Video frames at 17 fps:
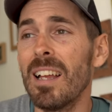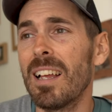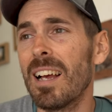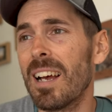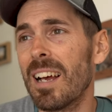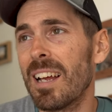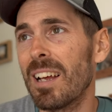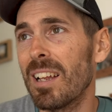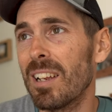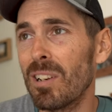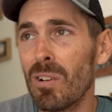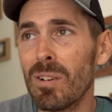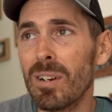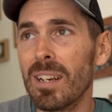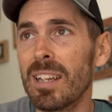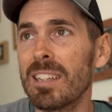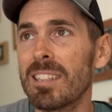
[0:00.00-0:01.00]

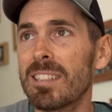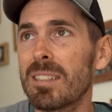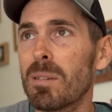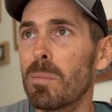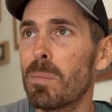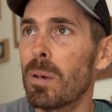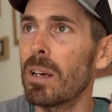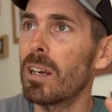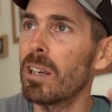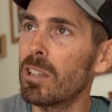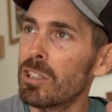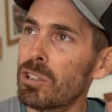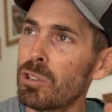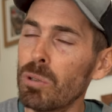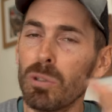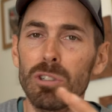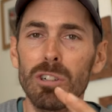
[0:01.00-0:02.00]
a
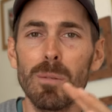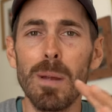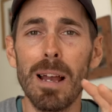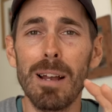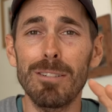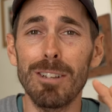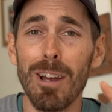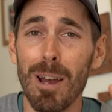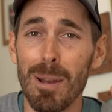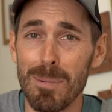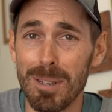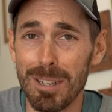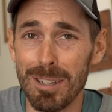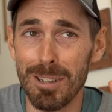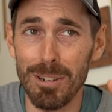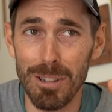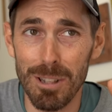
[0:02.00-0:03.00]
shorter amount of time
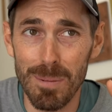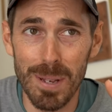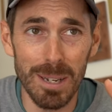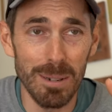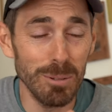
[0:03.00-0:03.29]
to do them in.